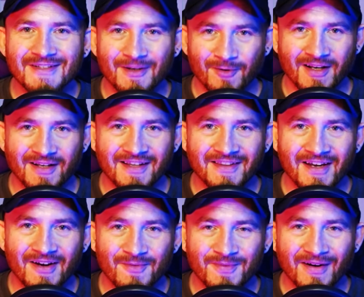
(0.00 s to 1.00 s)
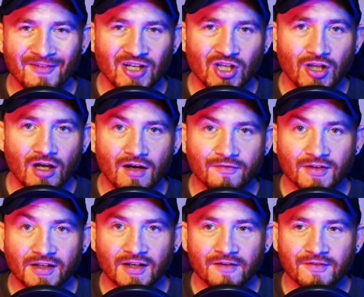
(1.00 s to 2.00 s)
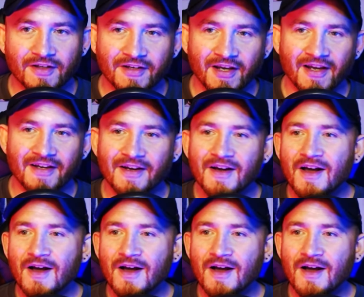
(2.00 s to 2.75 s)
See what I did there? Hope you're having a lovely, lovely day.